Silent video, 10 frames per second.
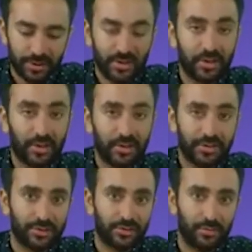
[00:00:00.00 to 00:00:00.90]
first of all,
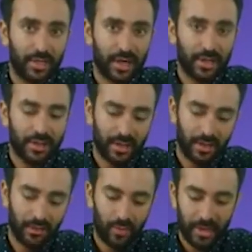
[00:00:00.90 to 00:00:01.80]
we're going to turn the
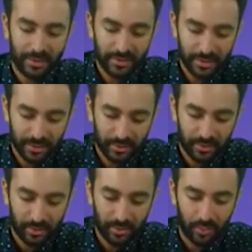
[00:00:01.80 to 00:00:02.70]
colors to black
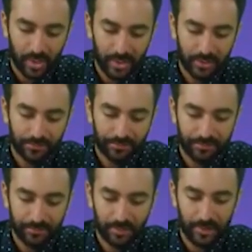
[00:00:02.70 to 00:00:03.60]
and white. So
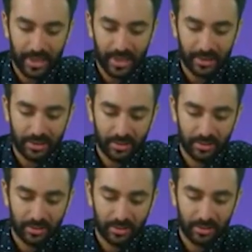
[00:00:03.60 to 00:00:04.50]
color 1,
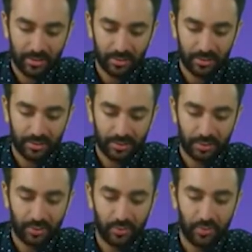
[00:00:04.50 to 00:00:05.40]
black,
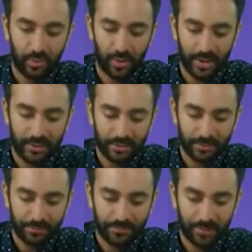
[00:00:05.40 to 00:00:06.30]
color
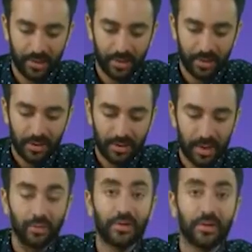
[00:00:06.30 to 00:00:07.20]
2, white.
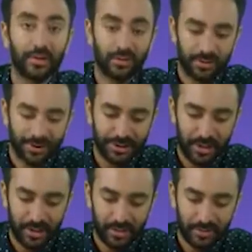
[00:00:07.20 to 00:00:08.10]

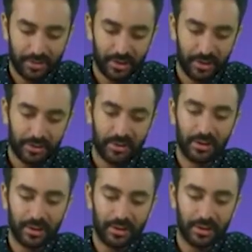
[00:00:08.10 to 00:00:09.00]
Then we're going to go to
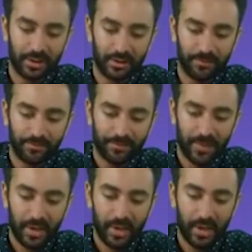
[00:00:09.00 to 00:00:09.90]
shape and
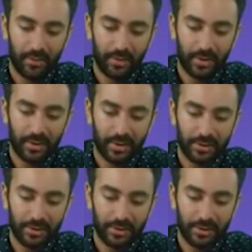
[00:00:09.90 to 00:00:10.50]
linear,